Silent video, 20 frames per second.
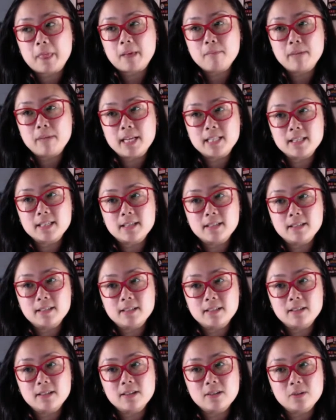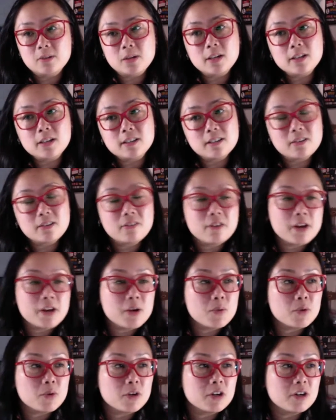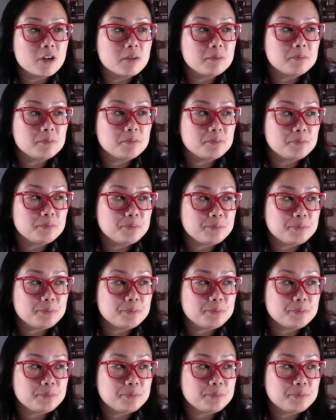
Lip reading: basically, her and Grey Worm.